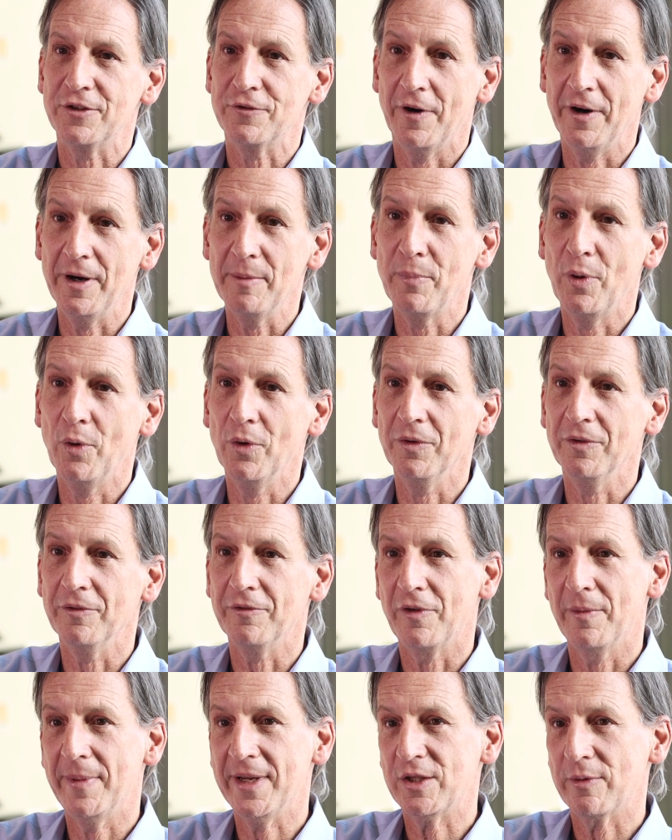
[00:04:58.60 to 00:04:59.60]
It's very important
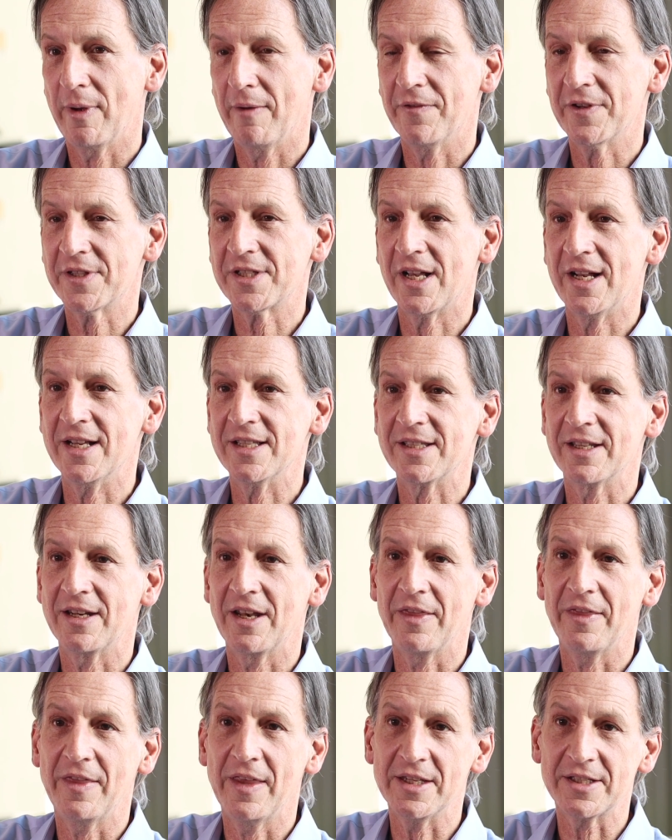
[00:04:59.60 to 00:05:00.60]
for me to emphasise that
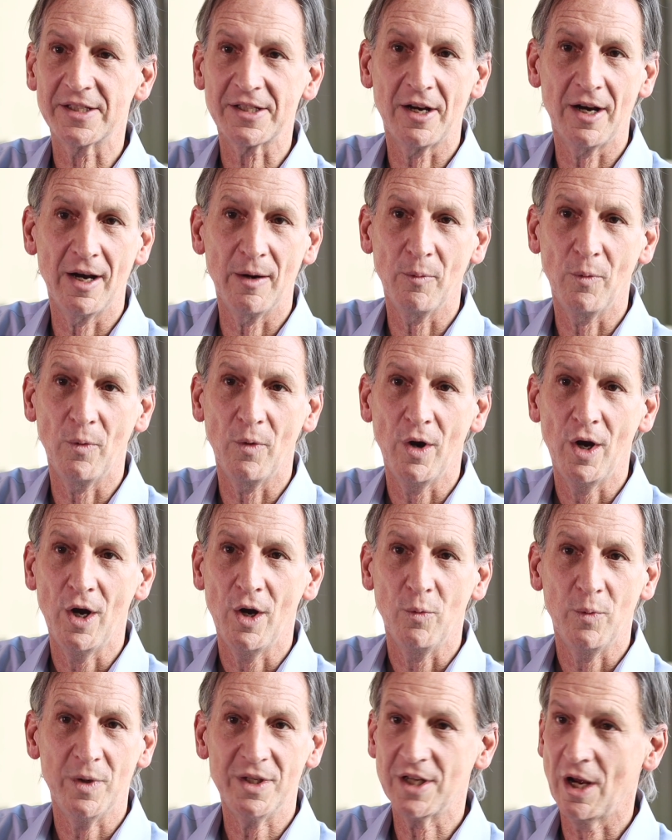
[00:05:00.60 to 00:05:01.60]
at this time
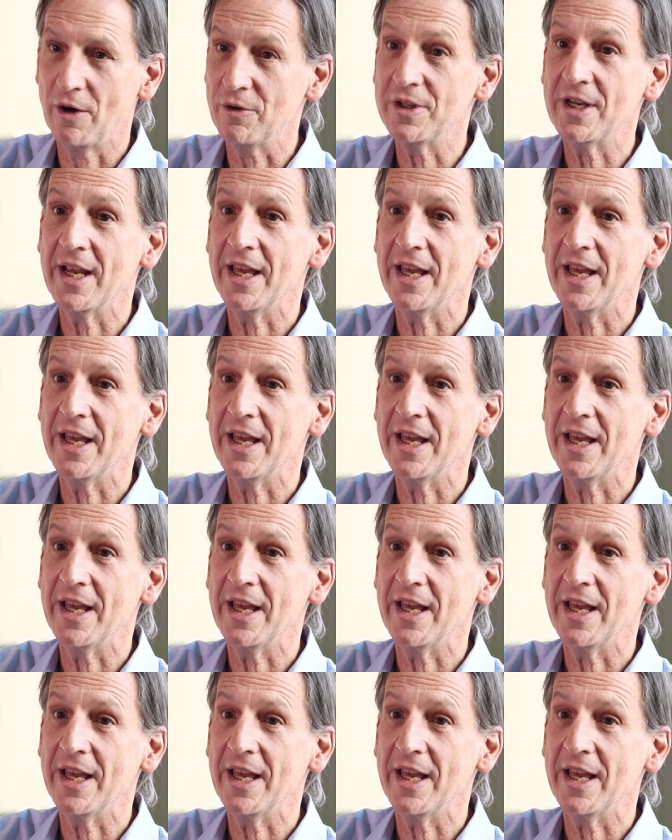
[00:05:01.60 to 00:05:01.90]
we don't